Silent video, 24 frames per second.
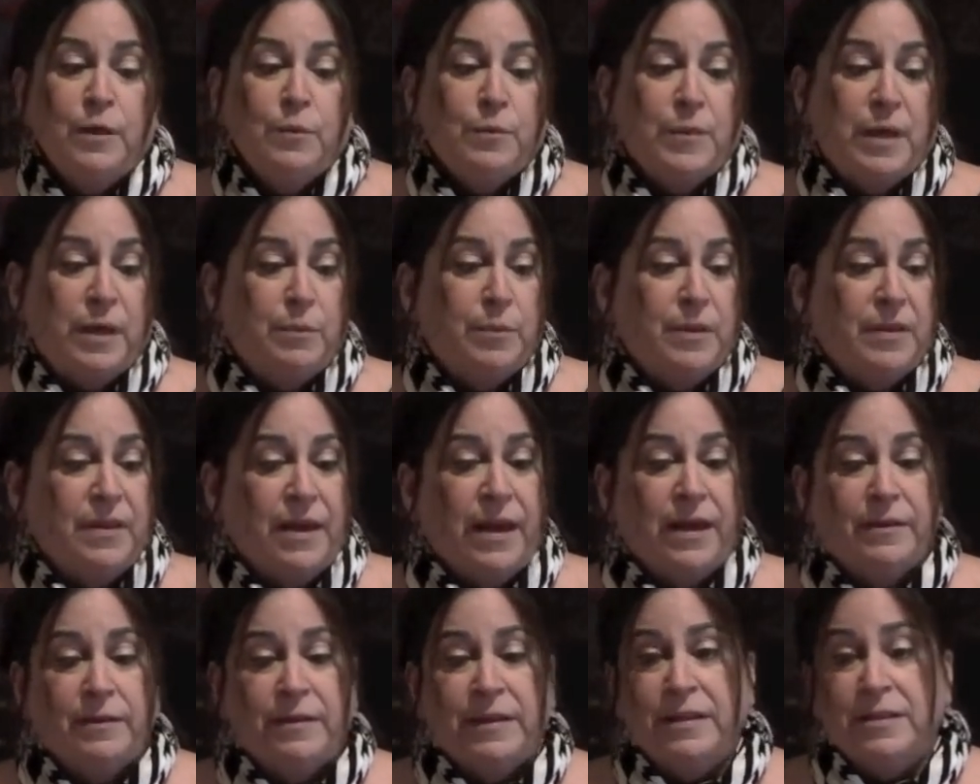Maybe
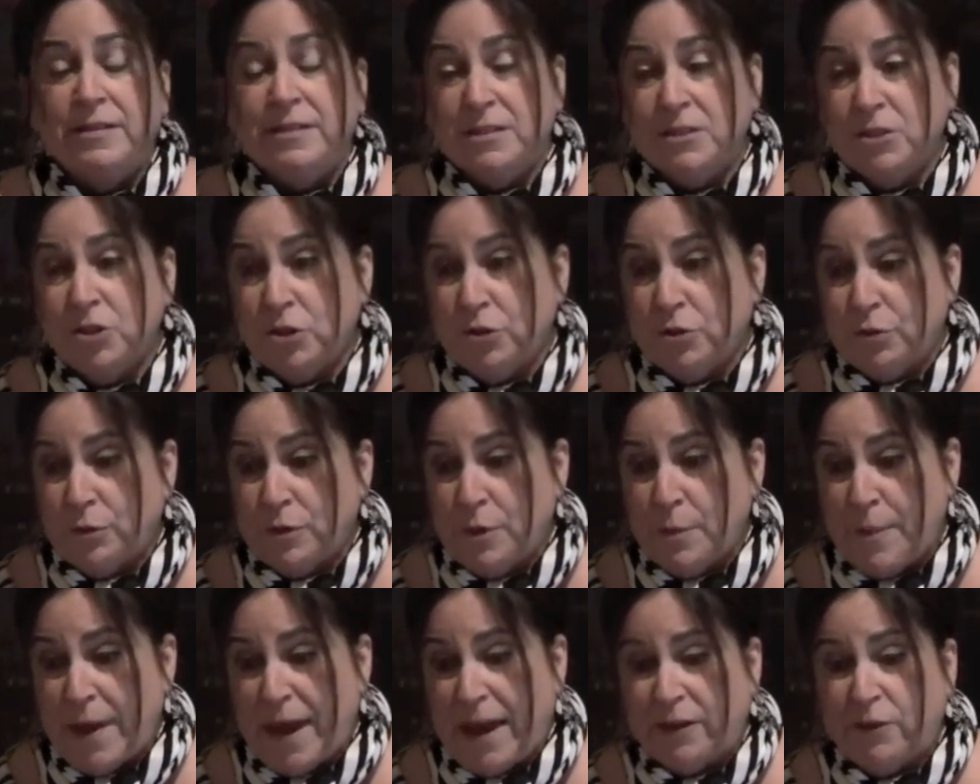that is to
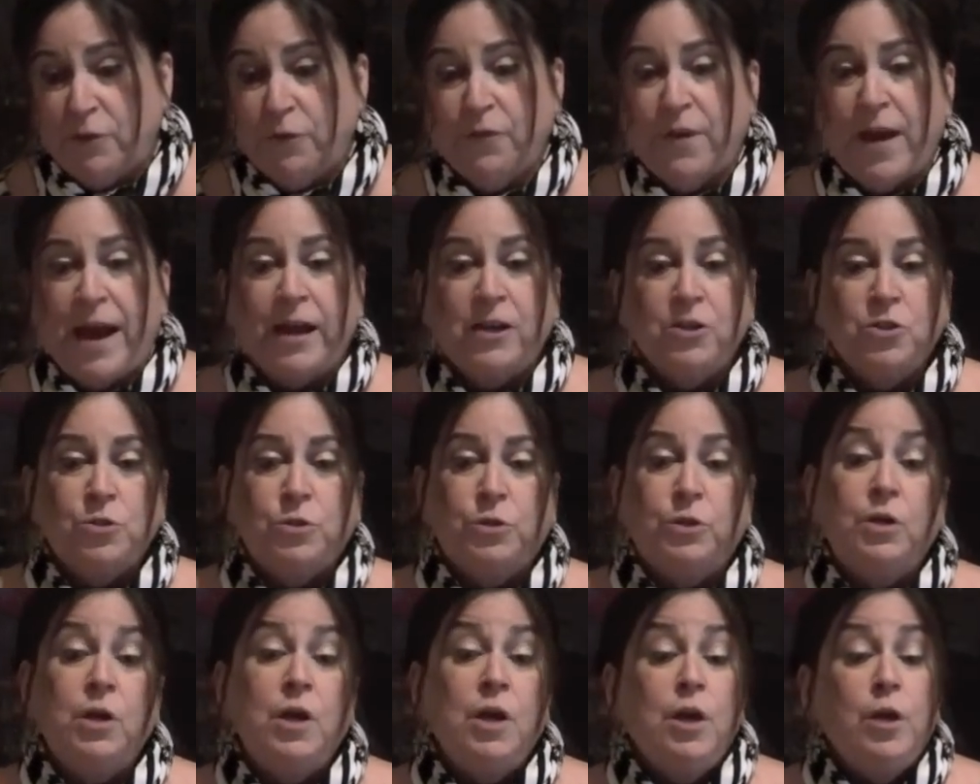the
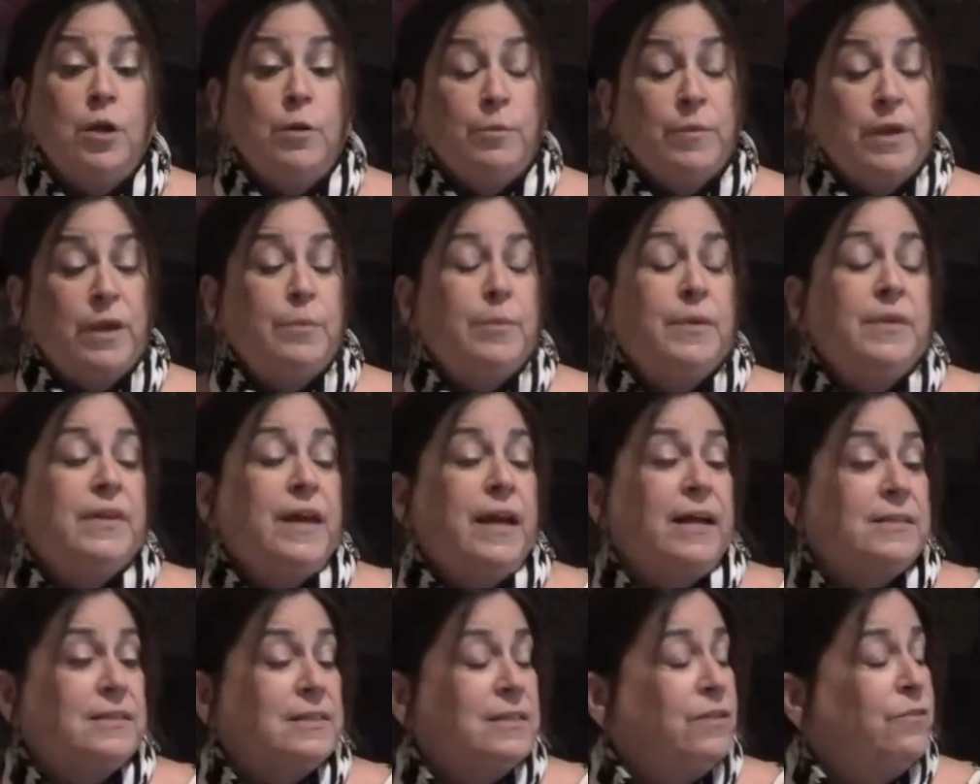manufacturer, maybe
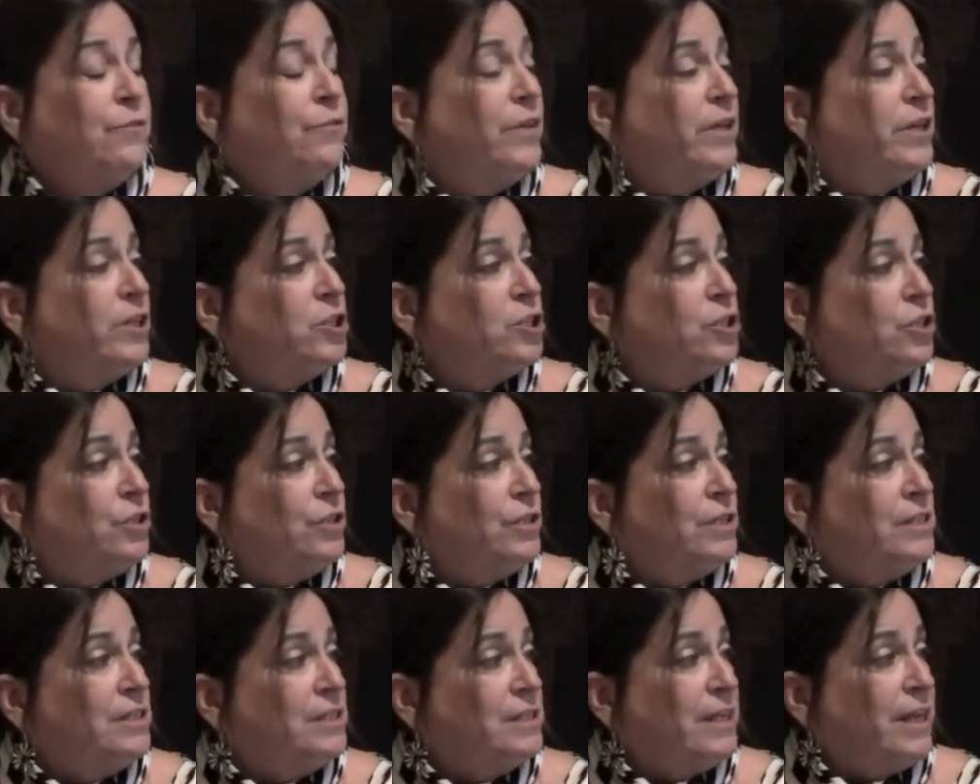that's the finished
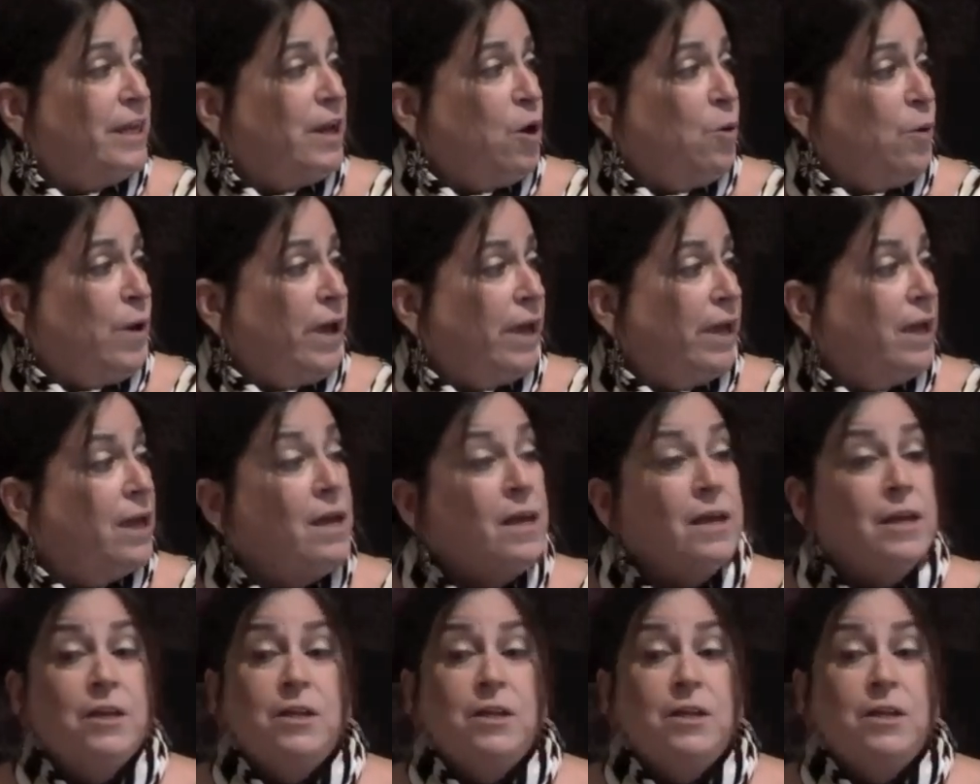goods COA,